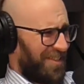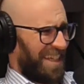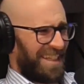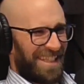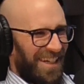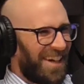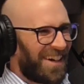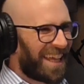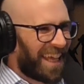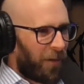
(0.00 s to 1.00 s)
don't think
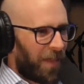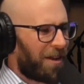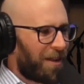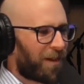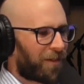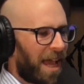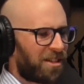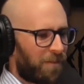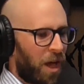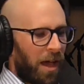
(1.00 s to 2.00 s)
so. They don't even have
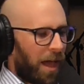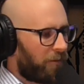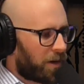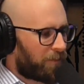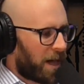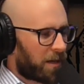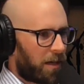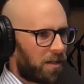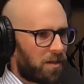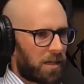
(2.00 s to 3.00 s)
cash in. Every
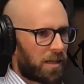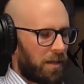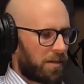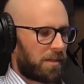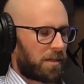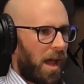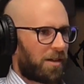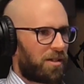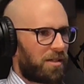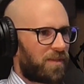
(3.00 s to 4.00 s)
bank I go into is like, this is a
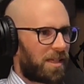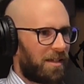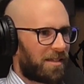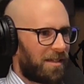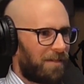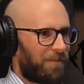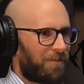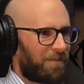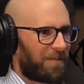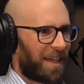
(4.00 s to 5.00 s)
cashless facility.
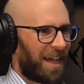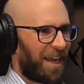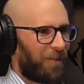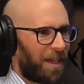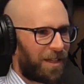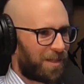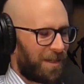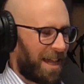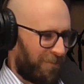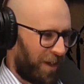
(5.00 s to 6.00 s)

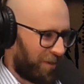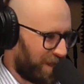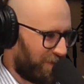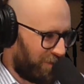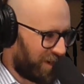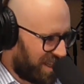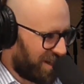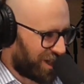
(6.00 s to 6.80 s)
Because otherwise people would